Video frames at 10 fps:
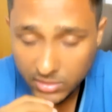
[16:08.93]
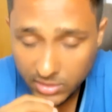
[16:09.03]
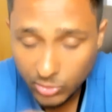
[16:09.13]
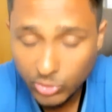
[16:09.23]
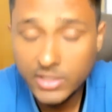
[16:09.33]

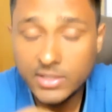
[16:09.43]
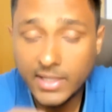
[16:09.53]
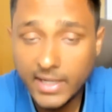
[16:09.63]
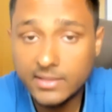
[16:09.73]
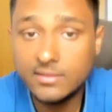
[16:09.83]
during
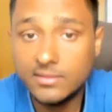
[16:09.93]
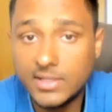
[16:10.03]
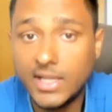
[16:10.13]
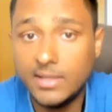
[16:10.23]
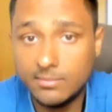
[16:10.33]
that
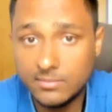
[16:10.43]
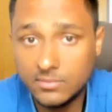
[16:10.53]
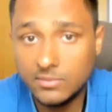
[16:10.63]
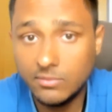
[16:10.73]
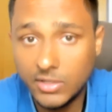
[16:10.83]
time
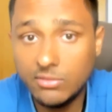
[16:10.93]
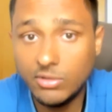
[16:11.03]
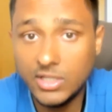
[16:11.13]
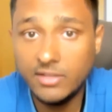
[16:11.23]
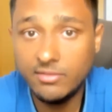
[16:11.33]
when you
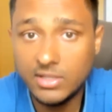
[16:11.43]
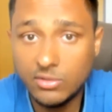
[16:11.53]
are living.